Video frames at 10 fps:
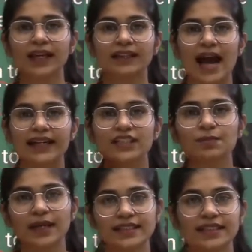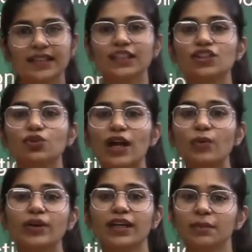That is basically so that
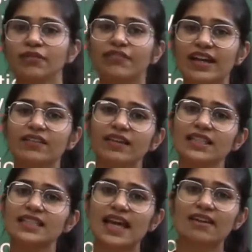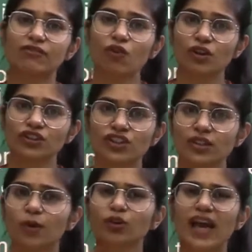we can be very, very self-conscious
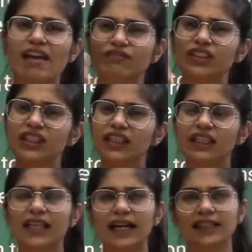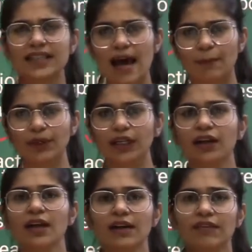about everything that is happening,
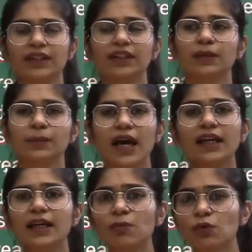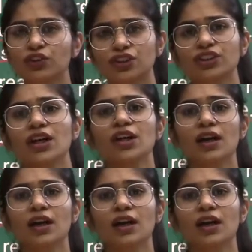whether it be our emotions,